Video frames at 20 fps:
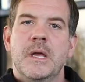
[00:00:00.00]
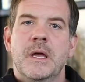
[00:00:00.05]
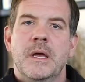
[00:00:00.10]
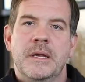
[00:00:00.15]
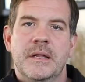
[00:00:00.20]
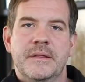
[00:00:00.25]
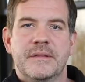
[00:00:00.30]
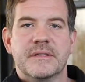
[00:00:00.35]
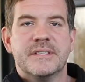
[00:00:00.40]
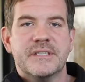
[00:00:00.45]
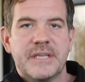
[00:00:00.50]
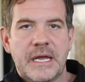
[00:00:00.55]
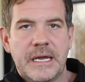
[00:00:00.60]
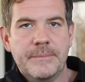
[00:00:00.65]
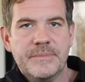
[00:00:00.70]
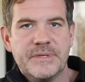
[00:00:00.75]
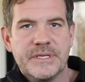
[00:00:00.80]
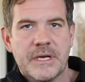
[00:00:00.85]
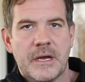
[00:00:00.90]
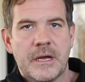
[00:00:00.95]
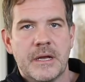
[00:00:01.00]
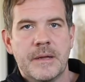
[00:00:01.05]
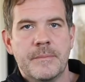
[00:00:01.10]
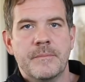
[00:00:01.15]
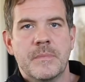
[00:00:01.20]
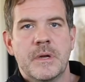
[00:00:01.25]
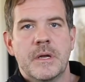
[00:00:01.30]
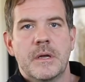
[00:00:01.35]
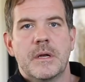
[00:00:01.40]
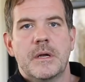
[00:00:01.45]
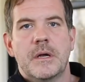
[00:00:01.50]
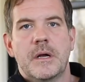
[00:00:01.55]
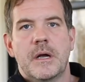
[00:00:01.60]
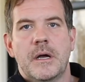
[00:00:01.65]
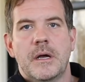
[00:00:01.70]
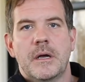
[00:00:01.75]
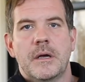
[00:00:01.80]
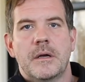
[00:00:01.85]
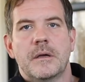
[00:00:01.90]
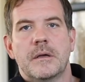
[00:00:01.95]
and at the same time
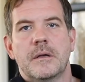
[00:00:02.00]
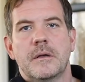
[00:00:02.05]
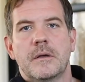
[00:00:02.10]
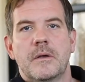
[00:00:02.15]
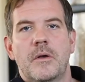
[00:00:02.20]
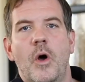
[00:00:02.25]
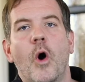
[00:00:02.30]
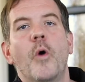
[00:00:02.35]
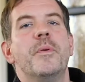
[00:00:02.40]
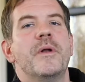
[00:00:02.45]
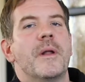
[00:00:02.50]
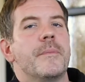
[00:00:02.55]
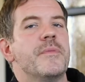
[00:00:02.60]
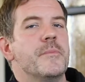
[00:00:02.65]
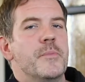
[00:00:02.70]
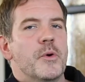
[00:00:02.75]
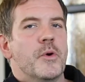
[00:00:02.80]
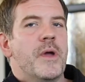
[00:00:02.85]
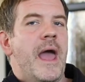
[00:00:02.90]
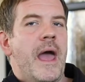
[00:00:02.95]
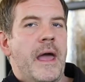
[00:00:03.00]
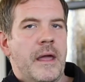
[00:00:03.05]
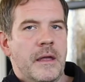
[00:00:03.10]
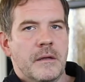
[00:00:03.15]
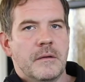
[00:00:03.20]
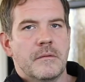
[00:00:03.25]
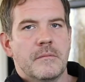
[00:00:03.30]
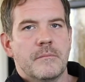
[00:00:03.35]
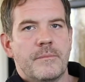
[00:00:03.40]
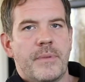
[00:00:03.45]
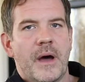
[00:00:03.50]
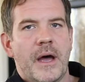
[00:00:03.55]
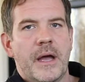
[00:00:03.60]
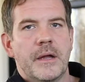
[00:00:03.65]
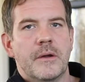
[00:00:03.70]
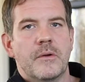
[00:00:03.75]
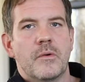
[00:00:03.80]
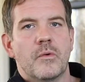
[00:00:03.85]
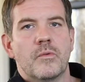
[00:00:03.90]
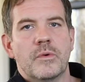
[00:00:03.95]
open up the bouquet
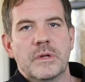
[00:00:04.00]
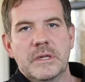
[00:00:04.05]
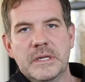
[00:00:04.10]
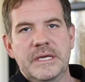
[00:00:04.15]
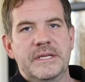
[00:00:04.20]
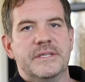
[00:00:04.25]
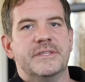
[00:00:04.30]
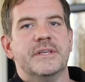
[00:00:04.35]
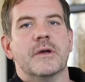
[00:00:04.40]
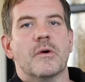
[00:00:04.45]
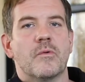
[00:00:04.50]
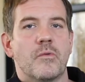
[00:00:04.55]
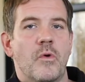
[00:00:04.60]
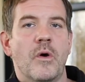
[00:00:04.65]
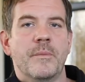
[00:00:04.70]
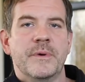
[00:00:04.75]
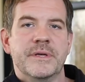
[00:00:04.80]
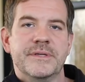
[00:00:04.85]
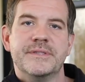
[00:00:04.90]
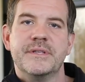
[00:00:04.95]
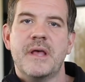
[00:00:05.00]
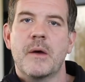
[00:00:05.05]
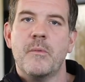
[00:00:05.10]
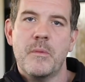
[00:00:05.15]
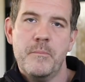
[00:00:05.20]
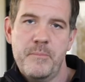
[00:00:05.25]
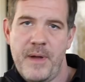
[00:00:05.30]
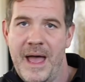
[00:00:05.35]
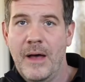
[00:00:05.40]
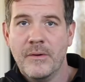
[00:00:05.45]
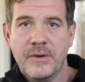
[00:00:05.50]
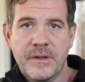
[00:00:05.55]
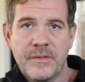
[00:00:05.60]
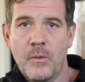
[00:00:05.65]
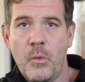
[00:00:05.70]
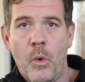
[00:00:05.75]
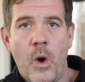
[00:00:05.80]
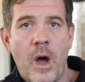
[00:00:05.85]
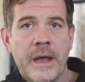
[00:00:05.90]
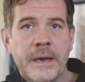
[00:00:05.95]
by releasing aromas that were bound
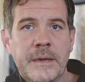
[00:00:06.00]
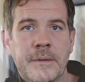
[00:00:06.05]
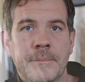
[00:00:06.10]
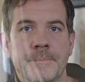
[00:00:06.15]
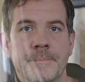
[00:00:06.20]
in the wine.